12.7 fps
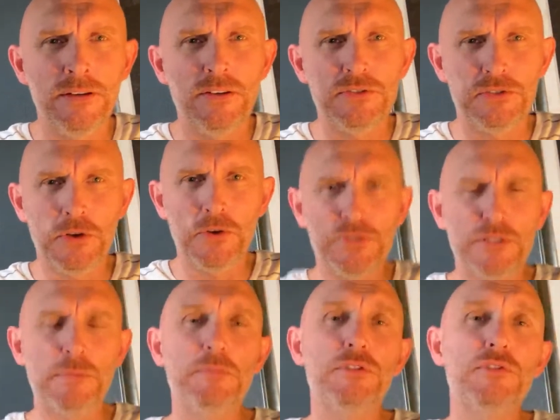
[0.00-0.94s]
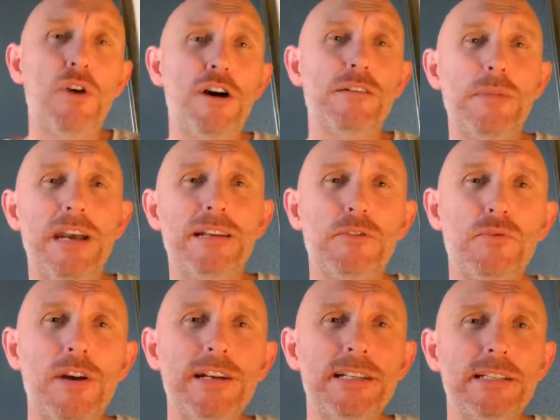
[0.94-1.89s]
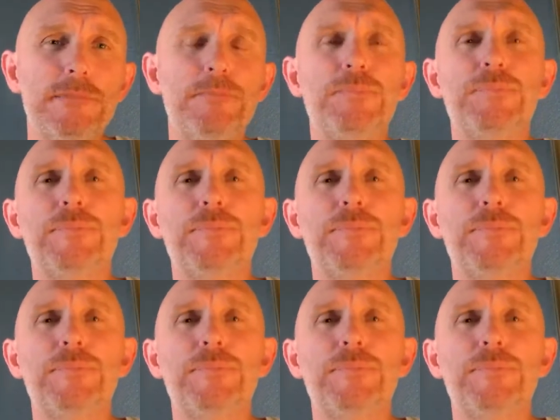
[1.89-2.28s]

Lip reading: So some people do automatic writing